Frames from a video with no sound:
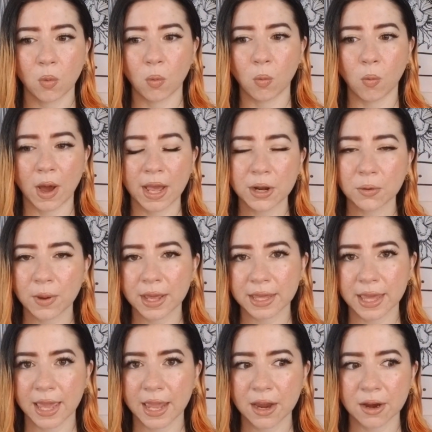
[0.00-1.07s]
Why do I
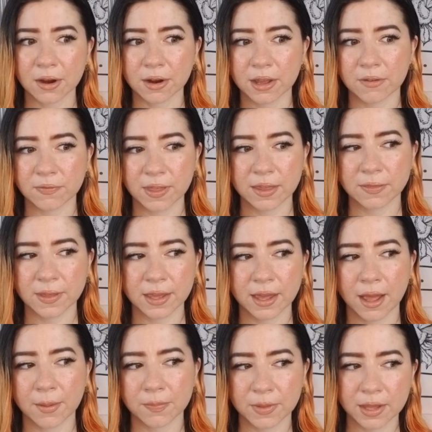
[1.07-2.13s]
care if they think
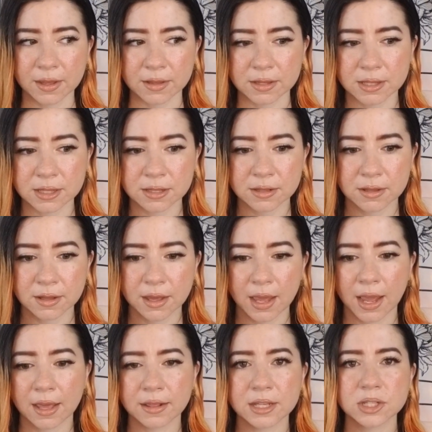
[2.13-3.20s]
I'm this?
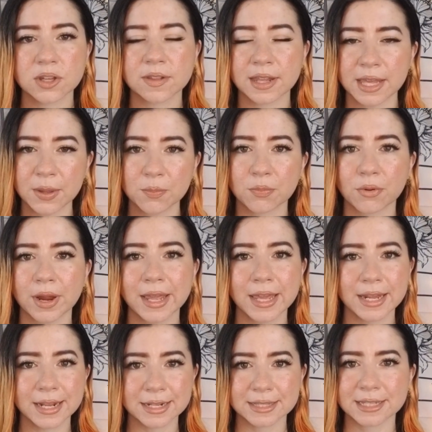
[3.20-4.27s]
And then just keep
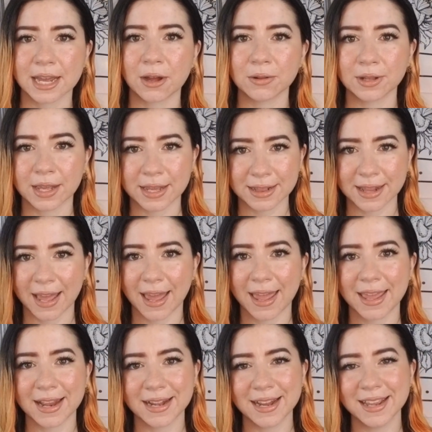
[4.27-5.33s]
breaking it down like
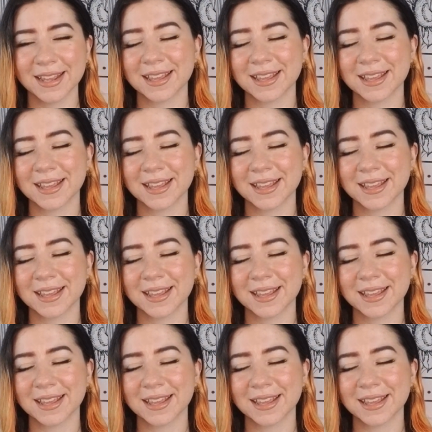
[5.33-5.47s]
that and